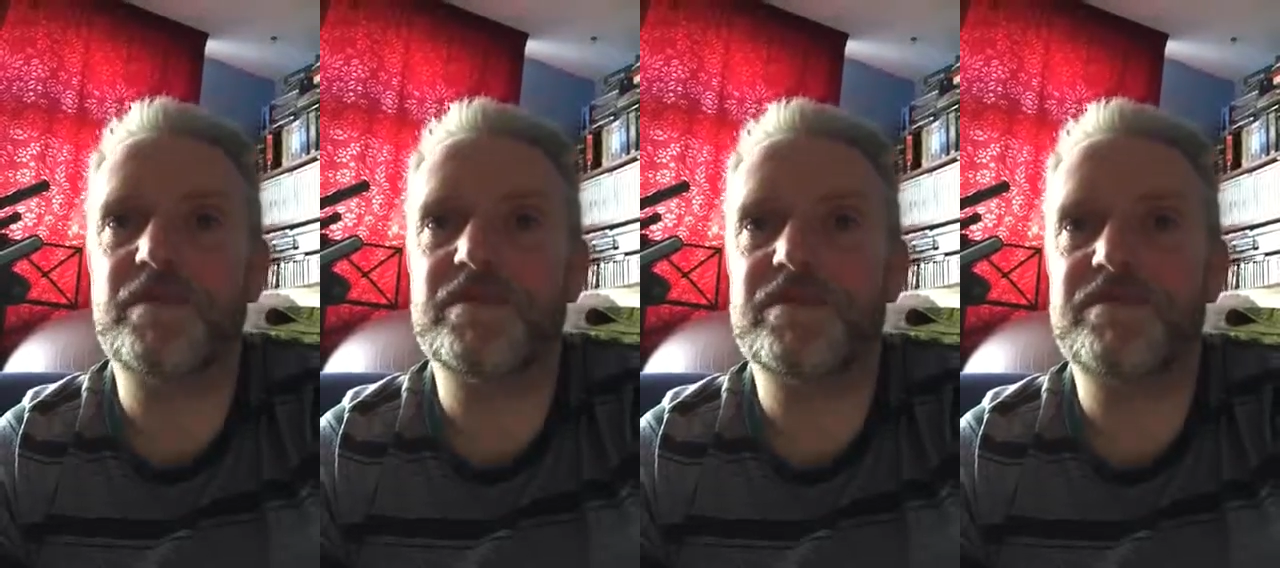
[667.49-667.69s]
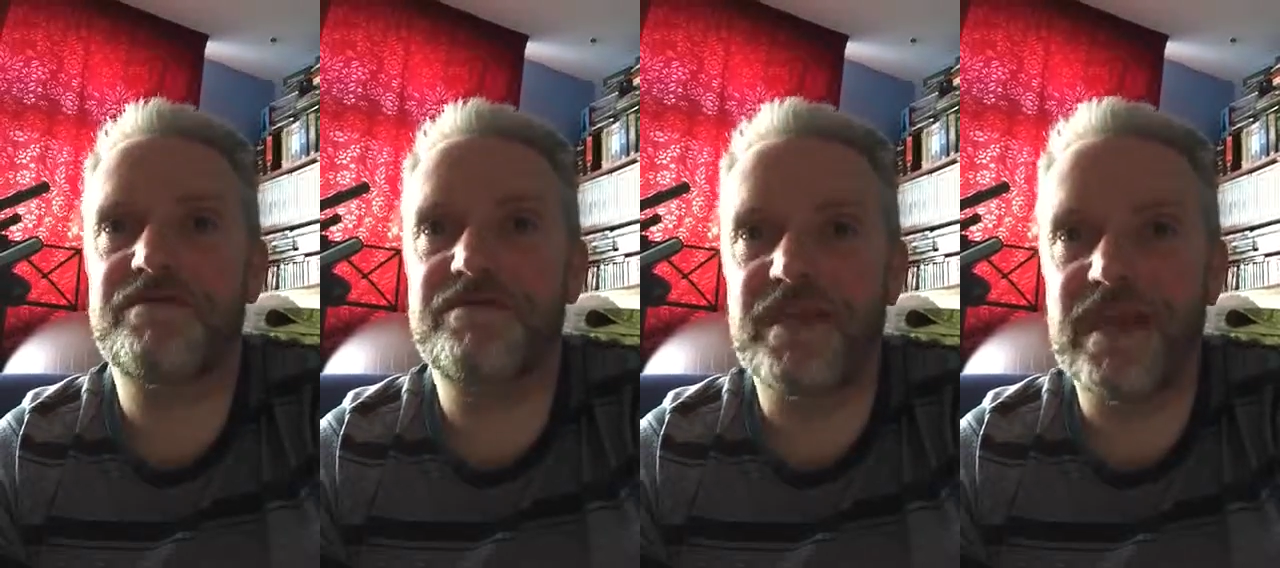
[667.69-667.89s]

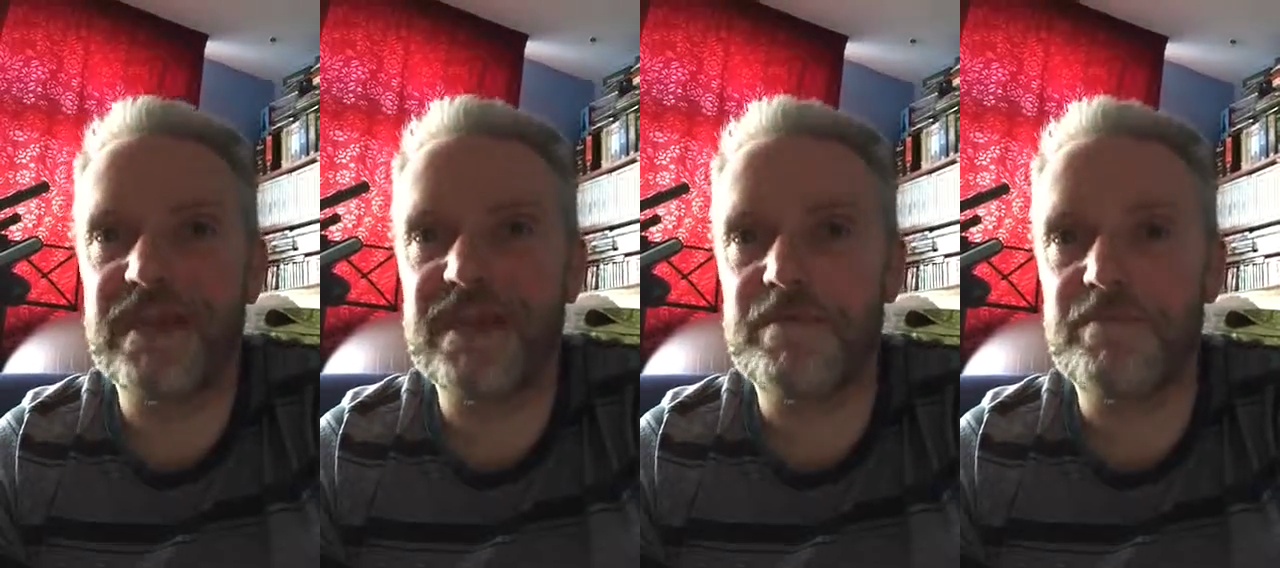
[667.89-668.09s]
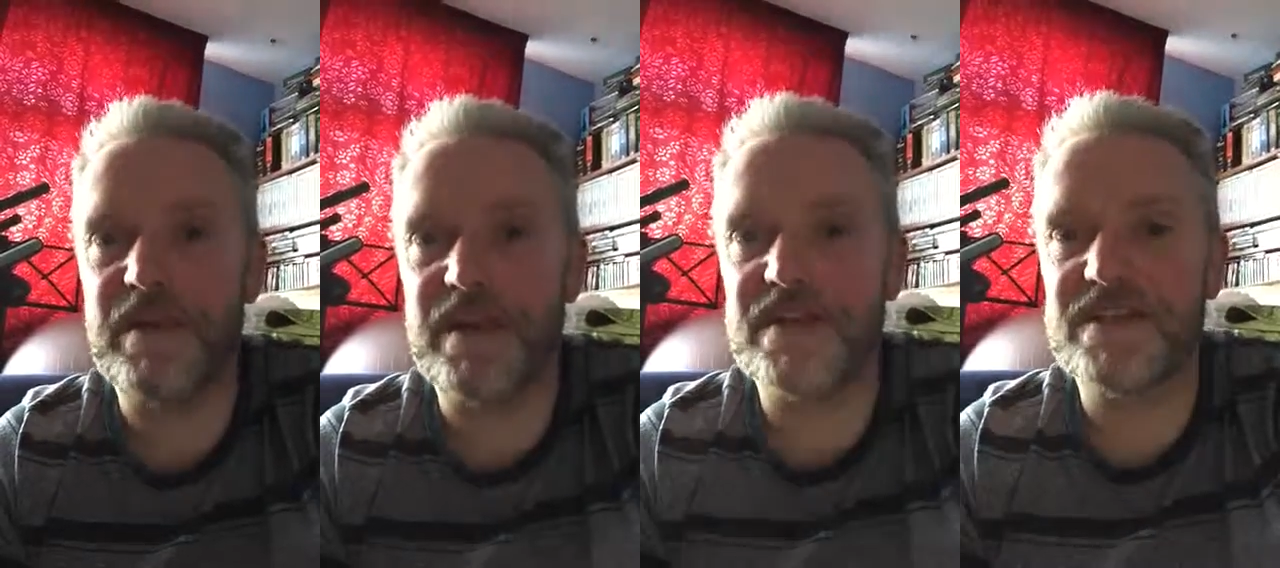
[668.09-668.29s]
was
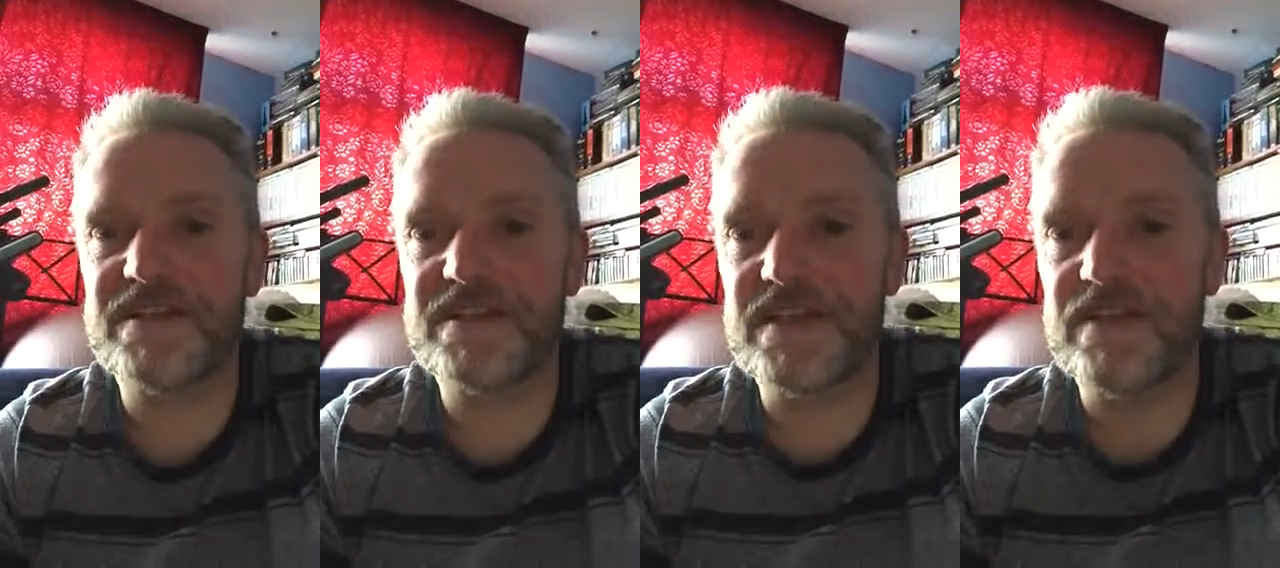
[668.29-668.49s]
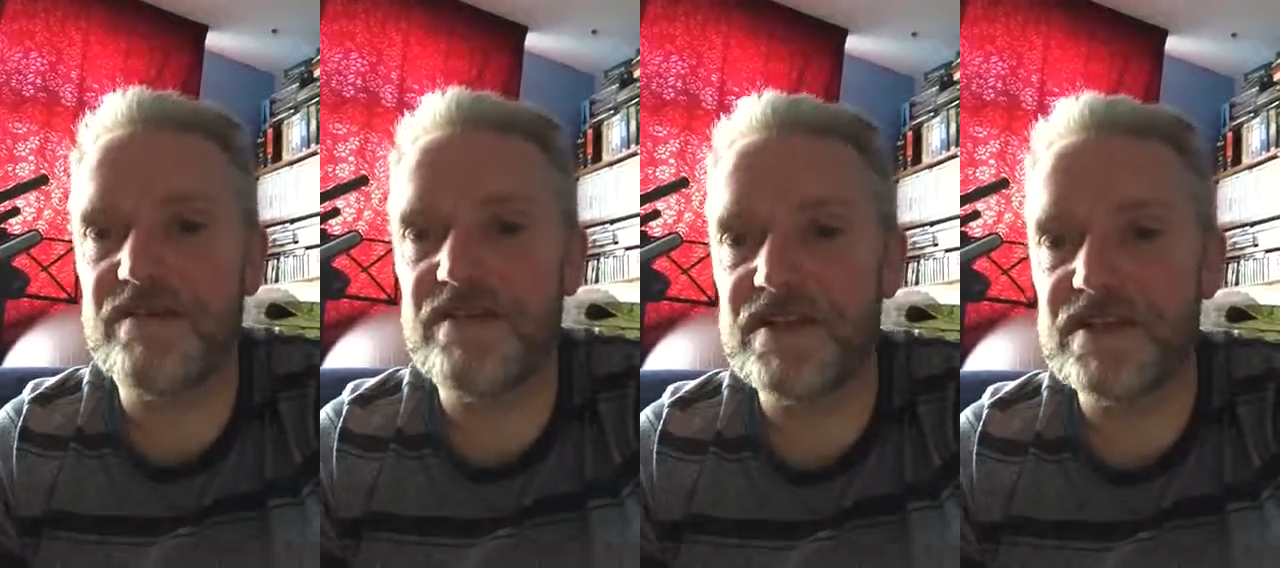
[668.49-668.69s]
afflicted by a
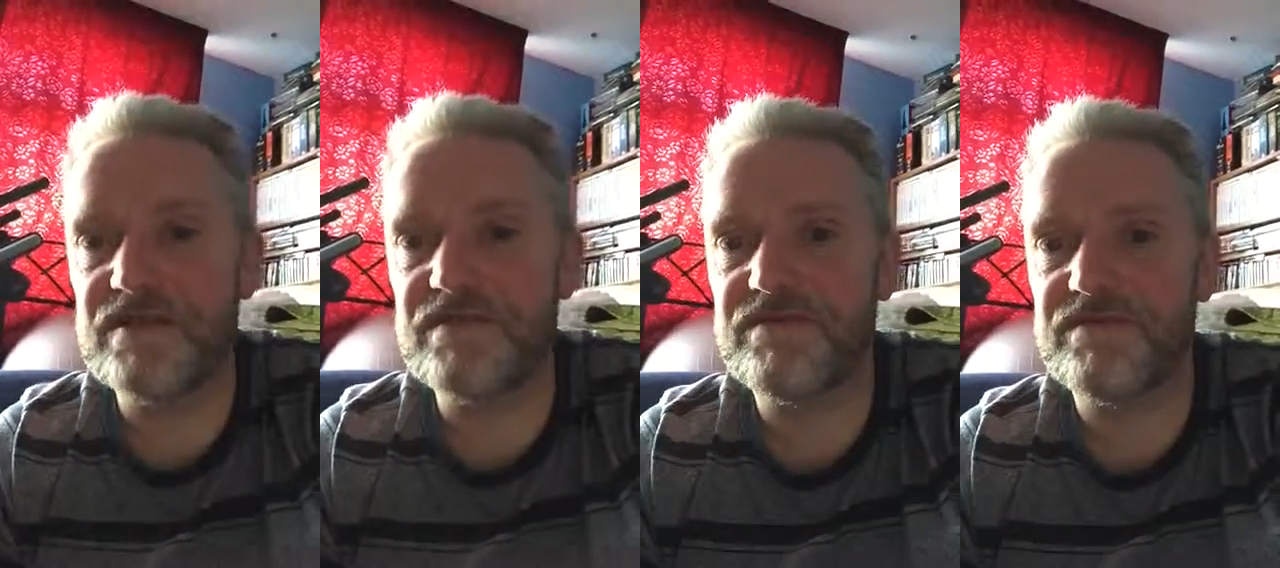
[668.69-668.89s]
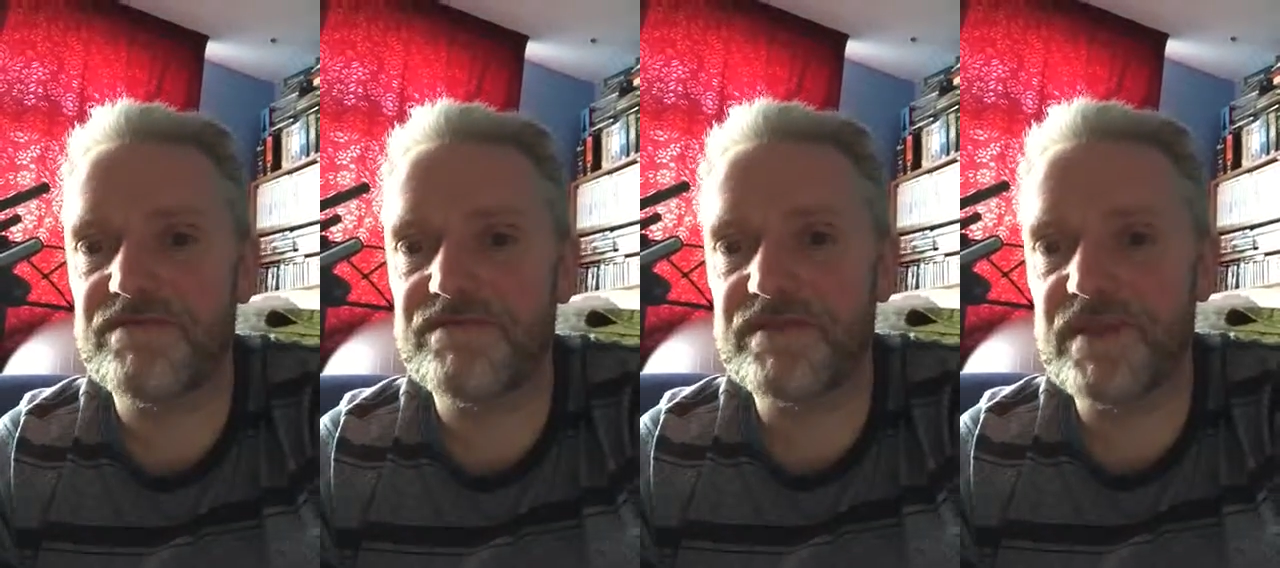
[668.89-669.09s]
series
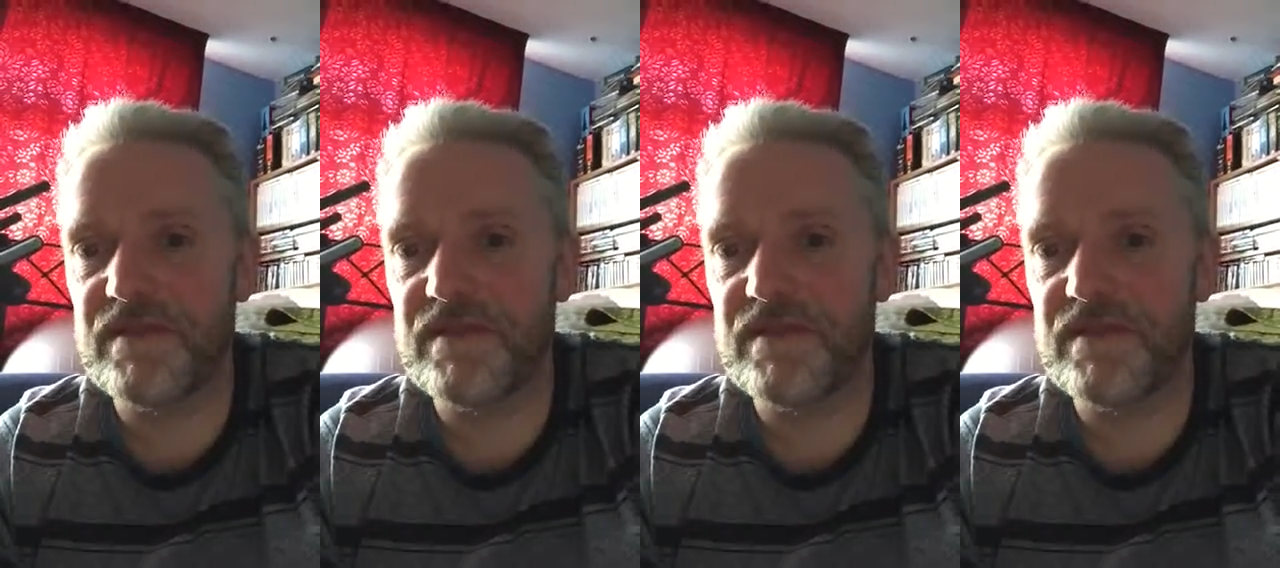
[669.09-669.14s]
of